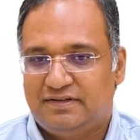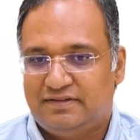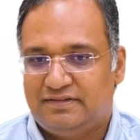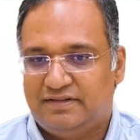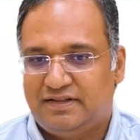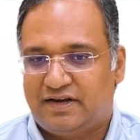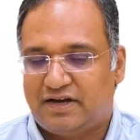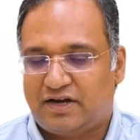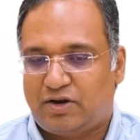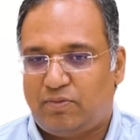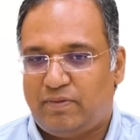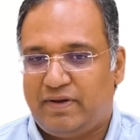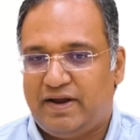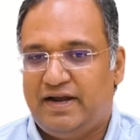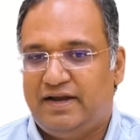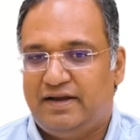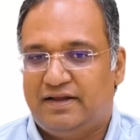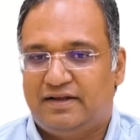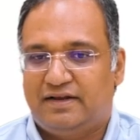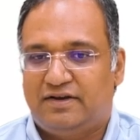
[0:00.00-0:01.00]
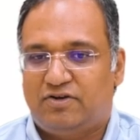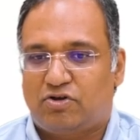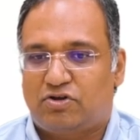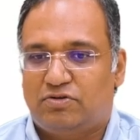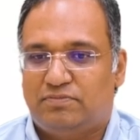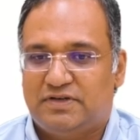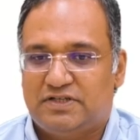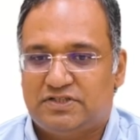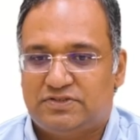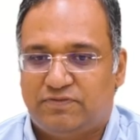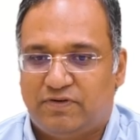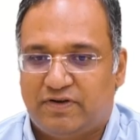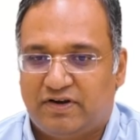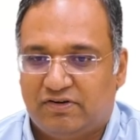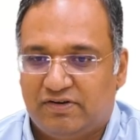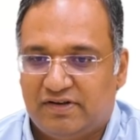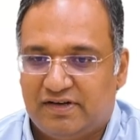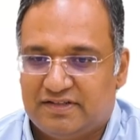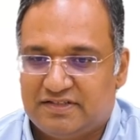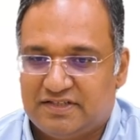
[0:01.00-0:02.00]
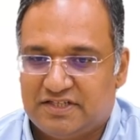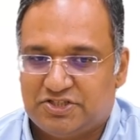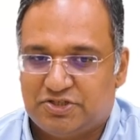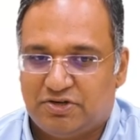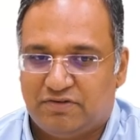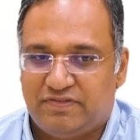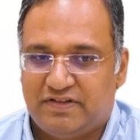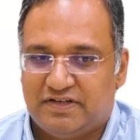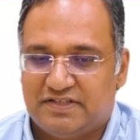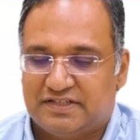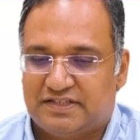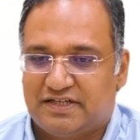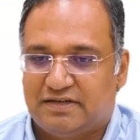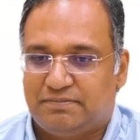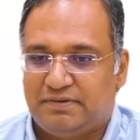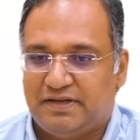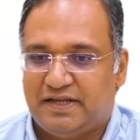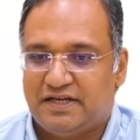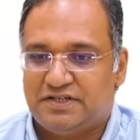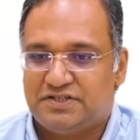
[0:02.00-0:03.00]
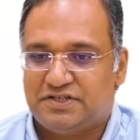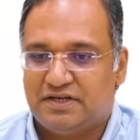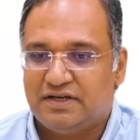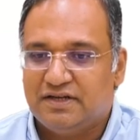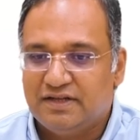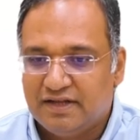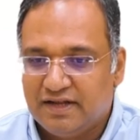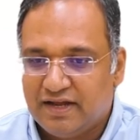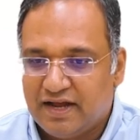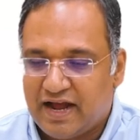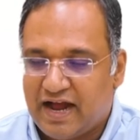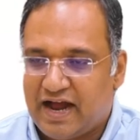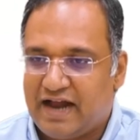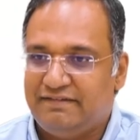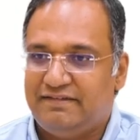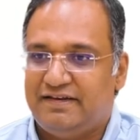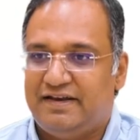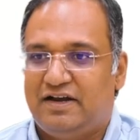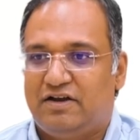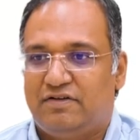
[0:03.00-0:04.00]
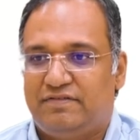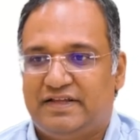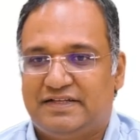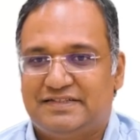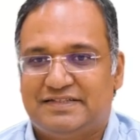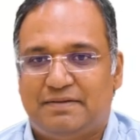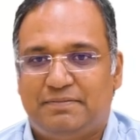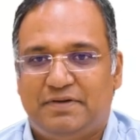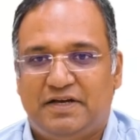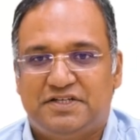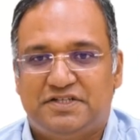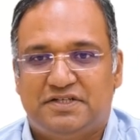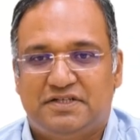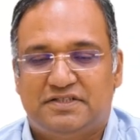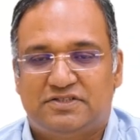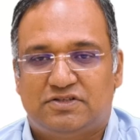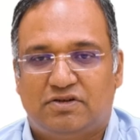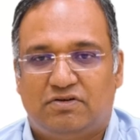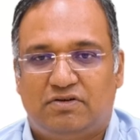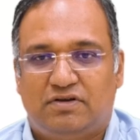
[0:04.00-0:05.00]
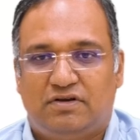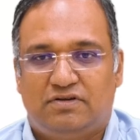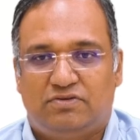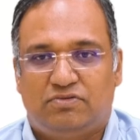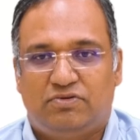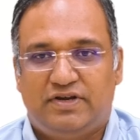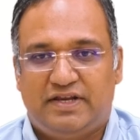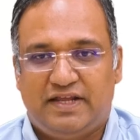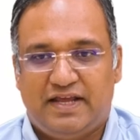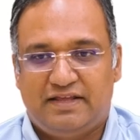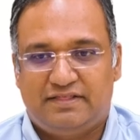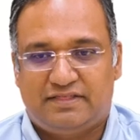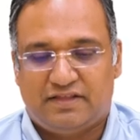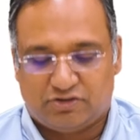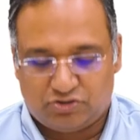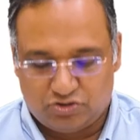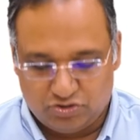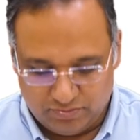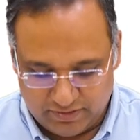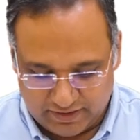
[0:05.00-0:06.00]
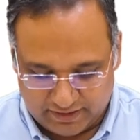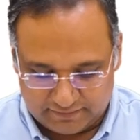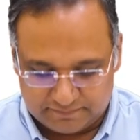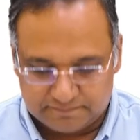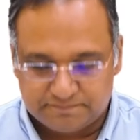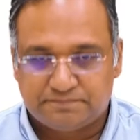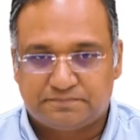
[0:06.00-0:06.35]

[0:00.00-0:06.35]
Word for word: the required documents for regularization of the rejected application and the date of the examination is on 28th October.